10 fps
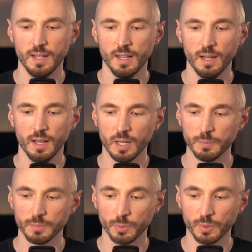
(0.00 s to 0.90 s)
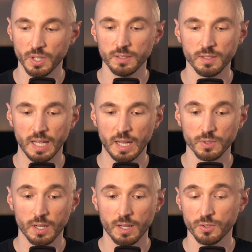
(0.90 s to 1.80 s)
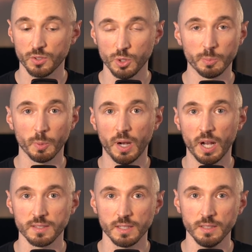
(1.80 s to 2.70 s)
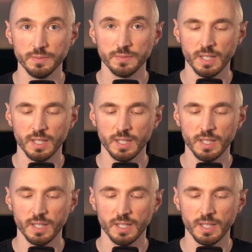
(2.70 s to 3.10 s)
The result of that was super positive.